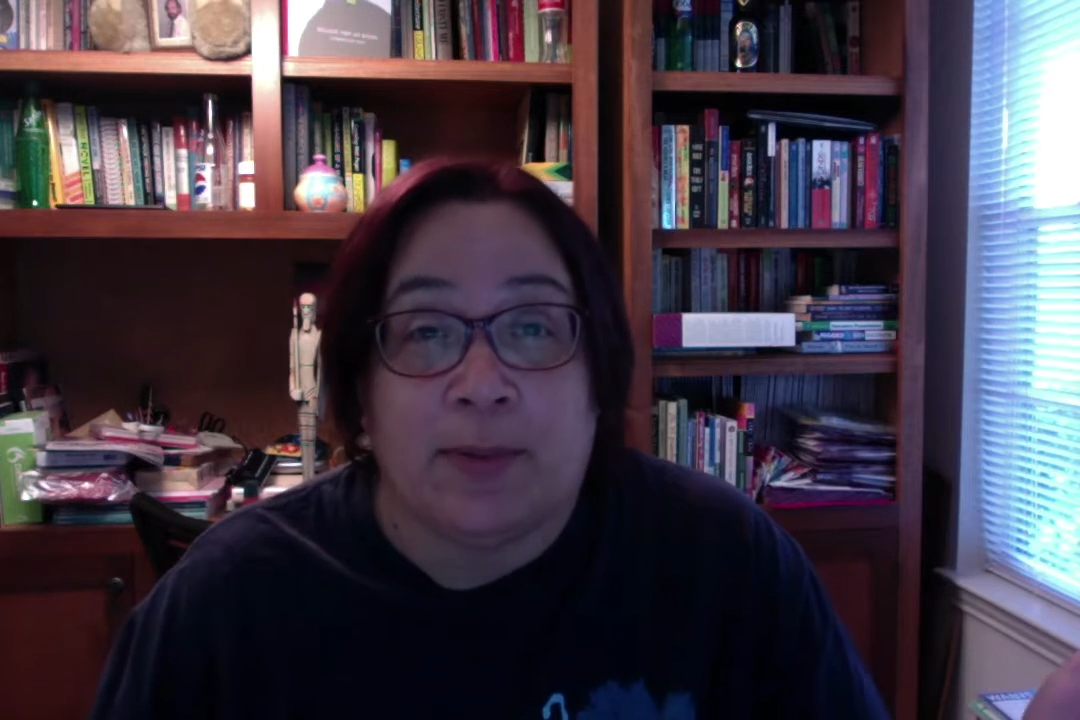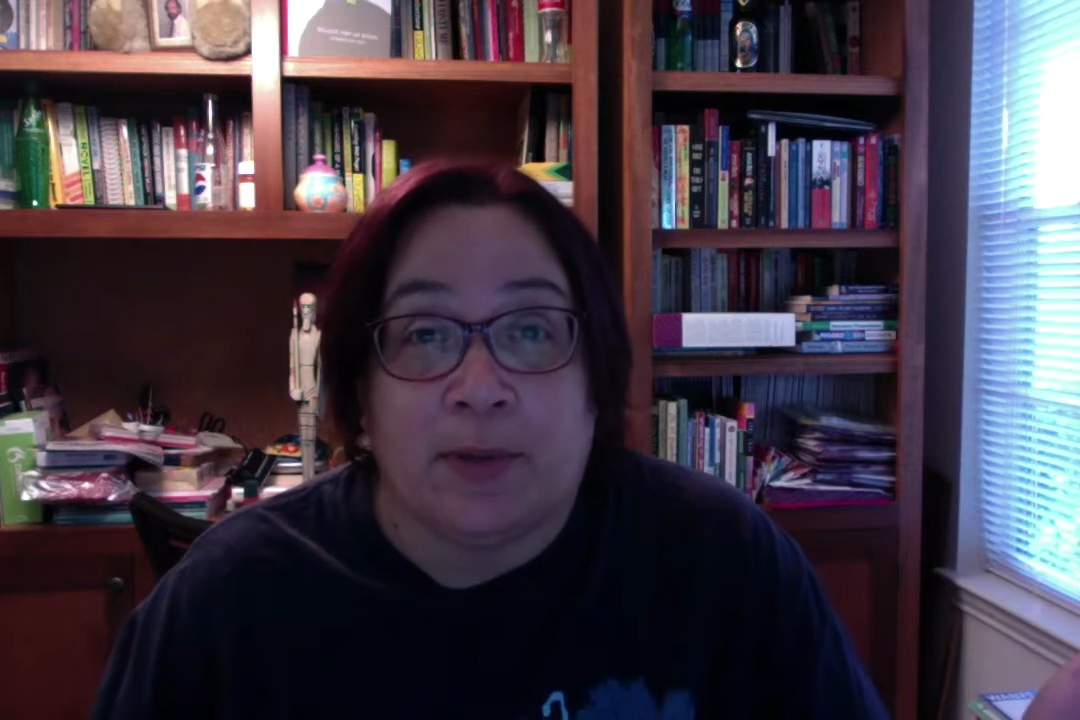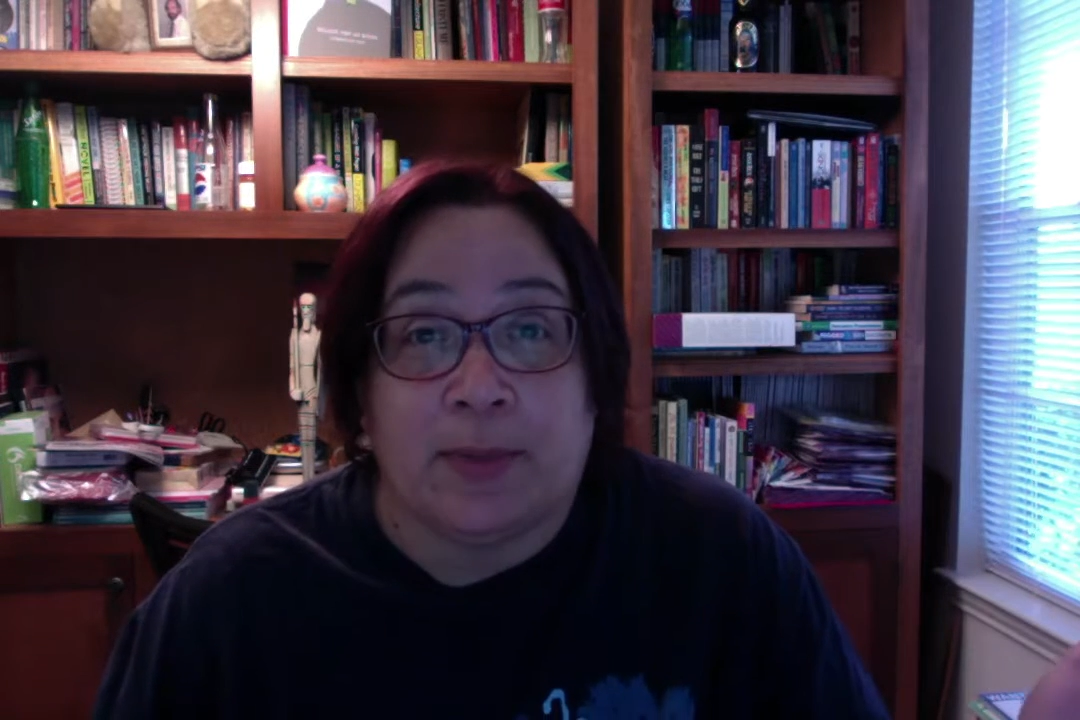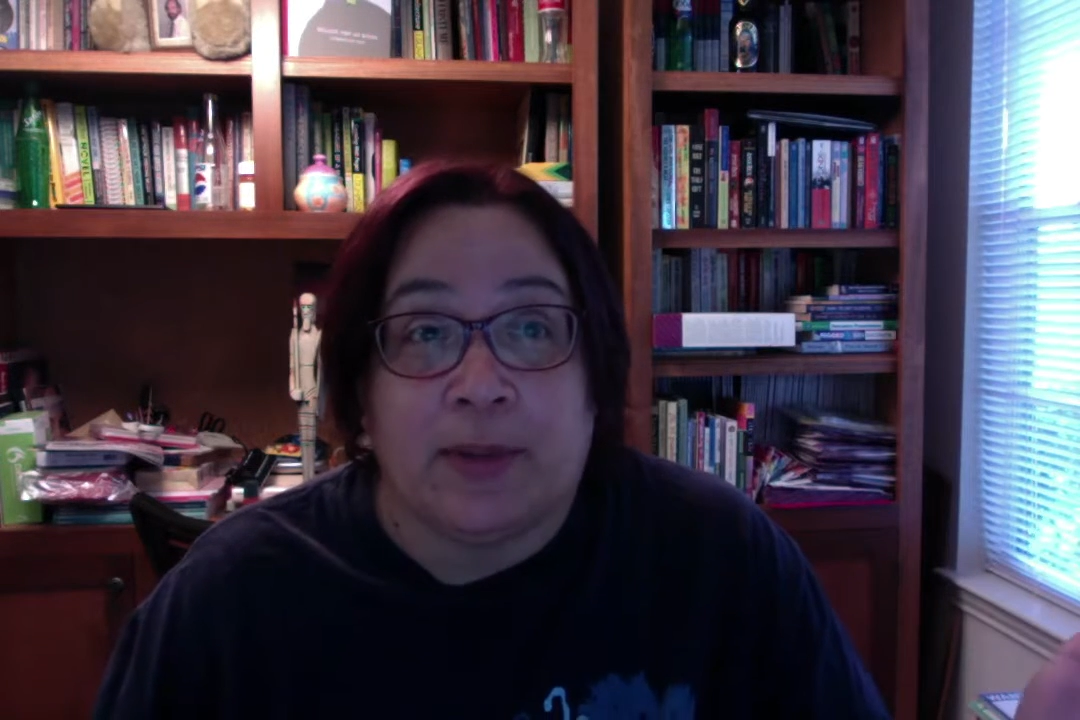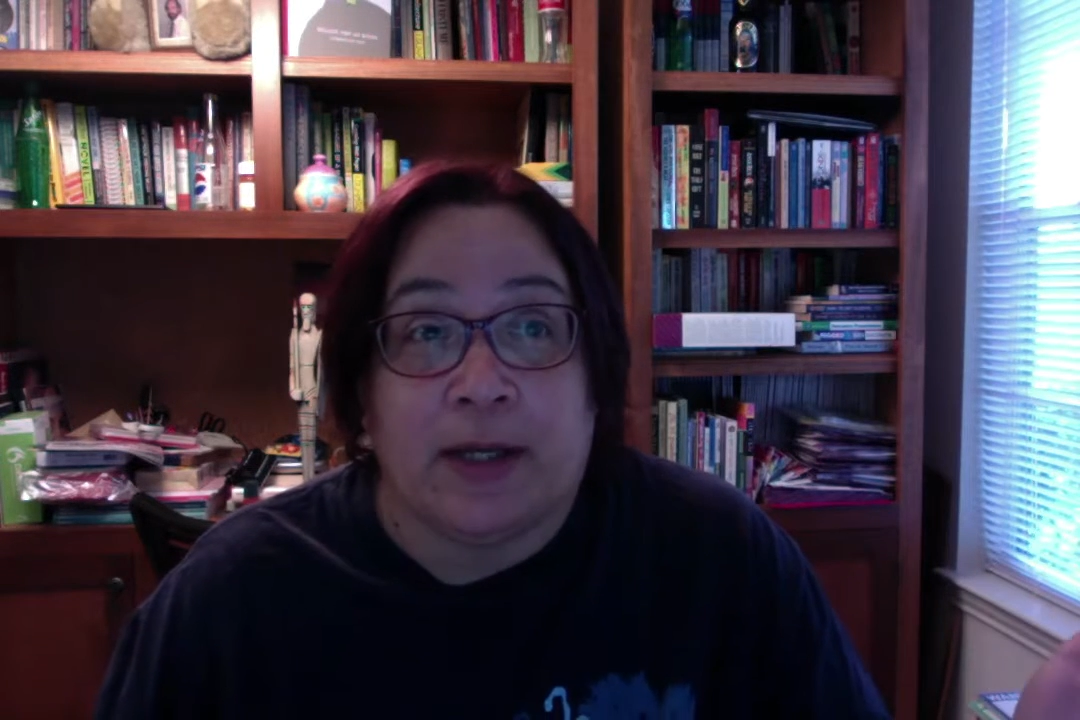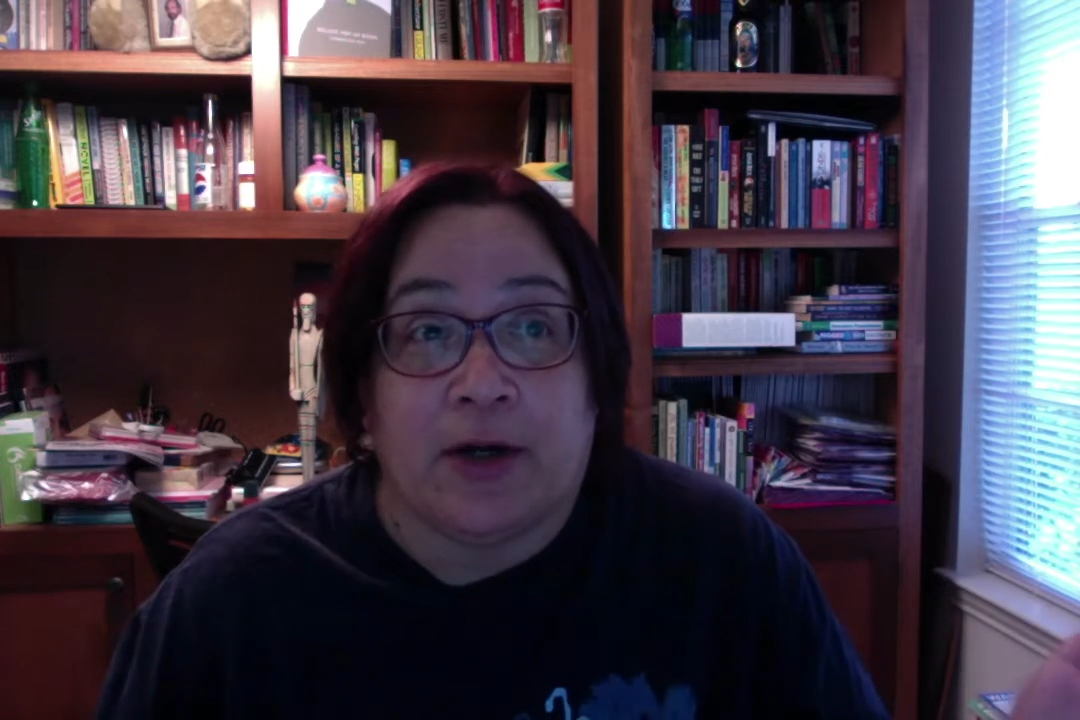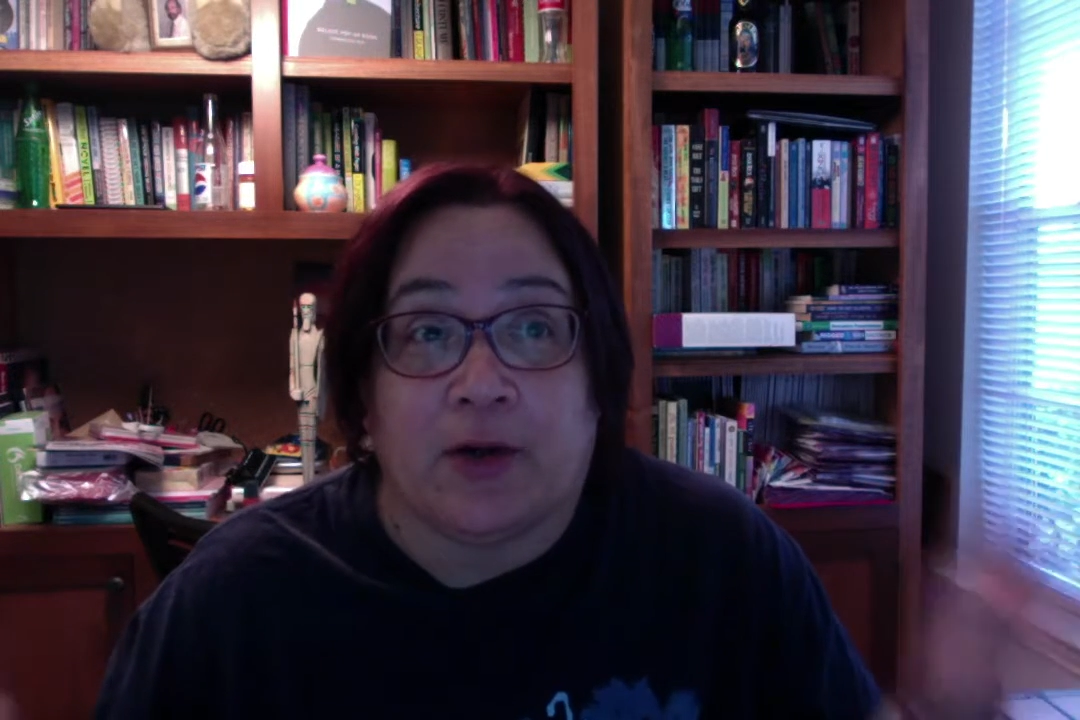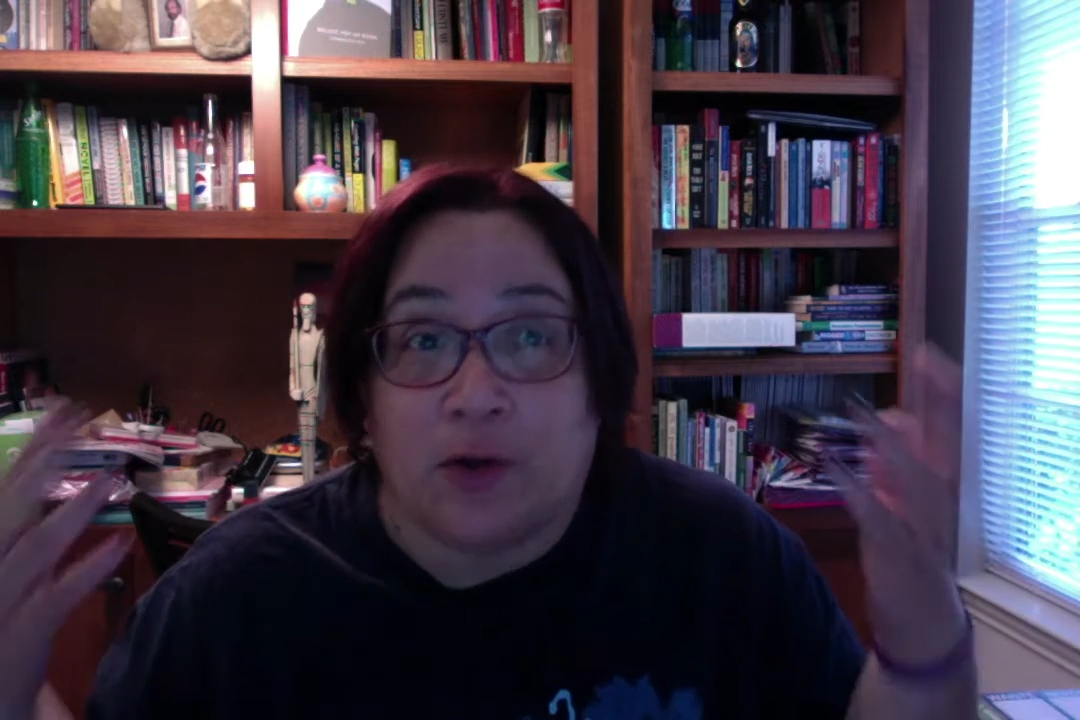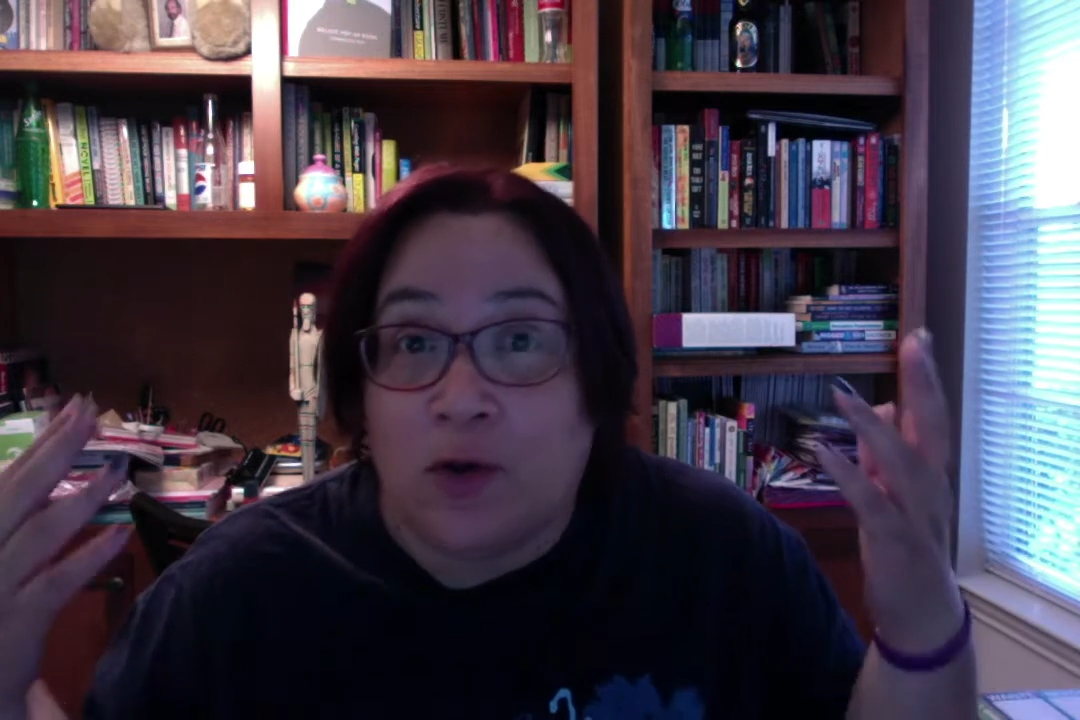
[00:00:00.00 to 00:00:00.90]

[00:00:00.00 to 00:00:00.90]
purple hair,